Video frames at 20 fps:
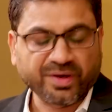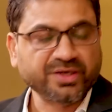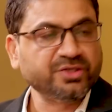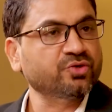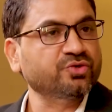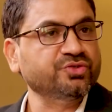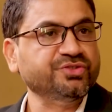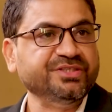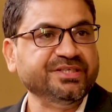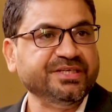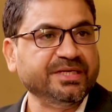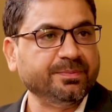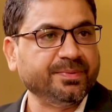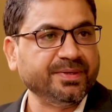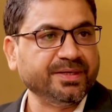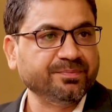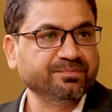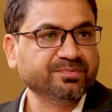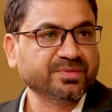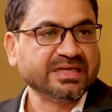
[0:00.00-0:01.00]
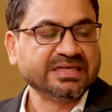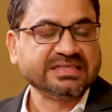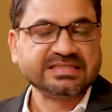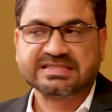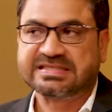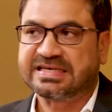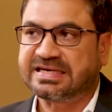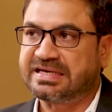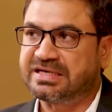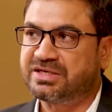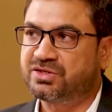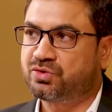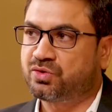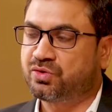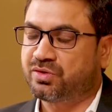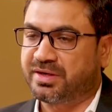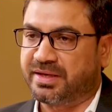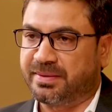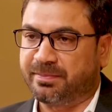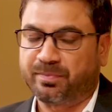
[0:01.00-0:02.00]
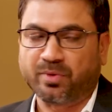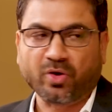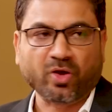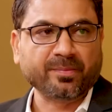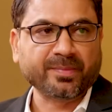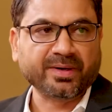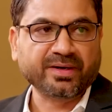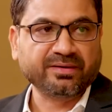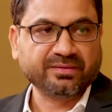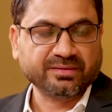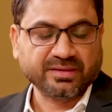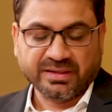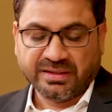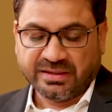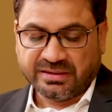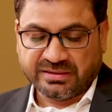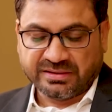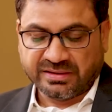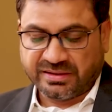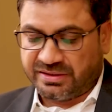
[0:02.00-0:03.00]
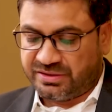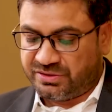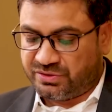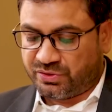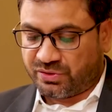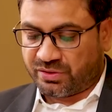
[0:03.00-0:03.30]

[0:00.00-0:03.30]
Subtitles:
One is your GDP, second is your employment, third is